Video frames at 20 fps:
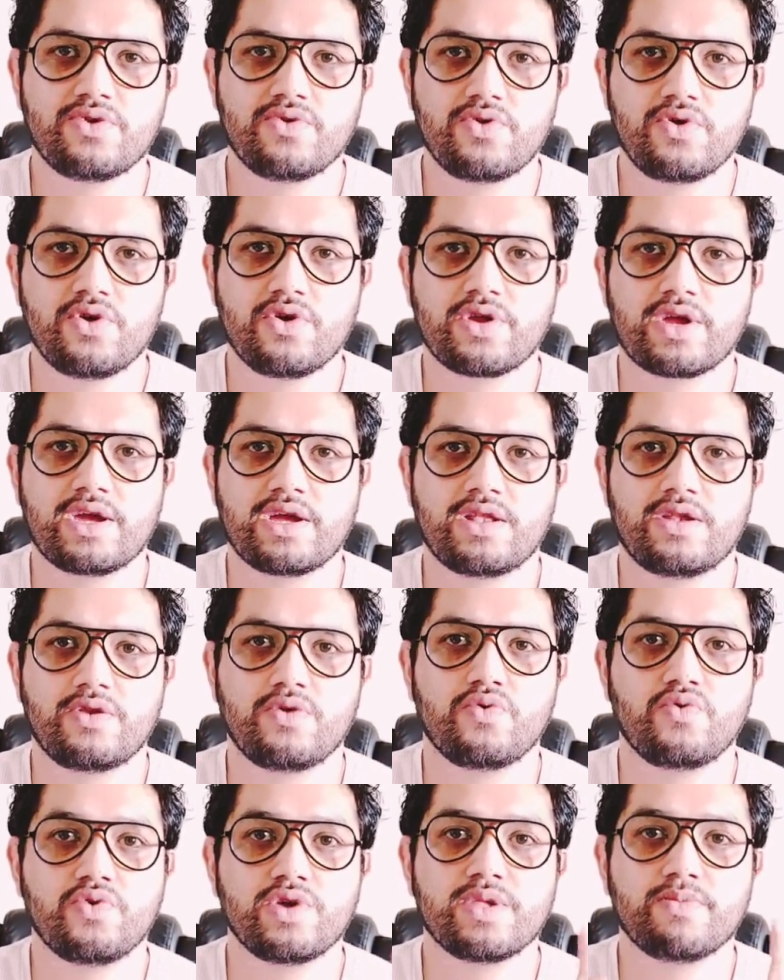to your kid
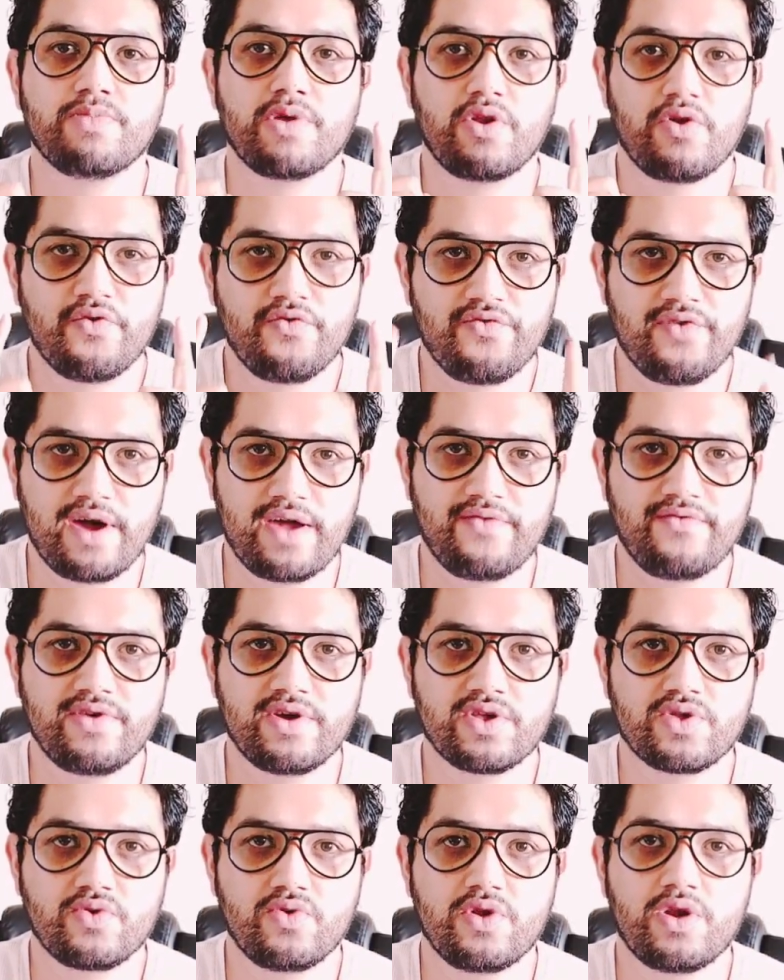who is below 5
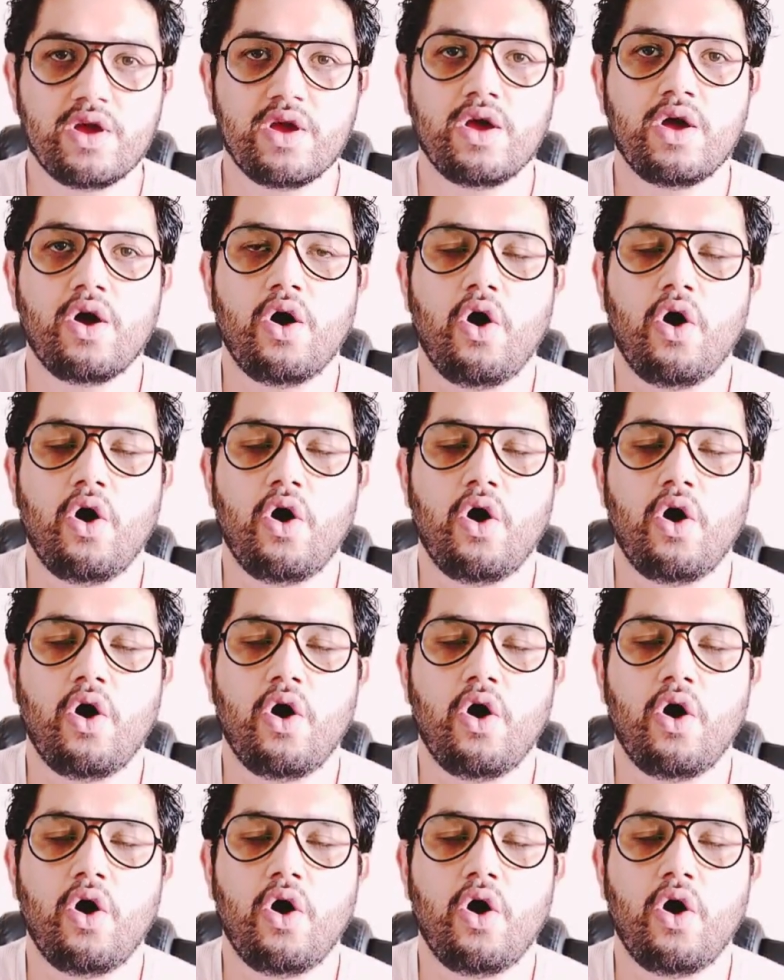years old,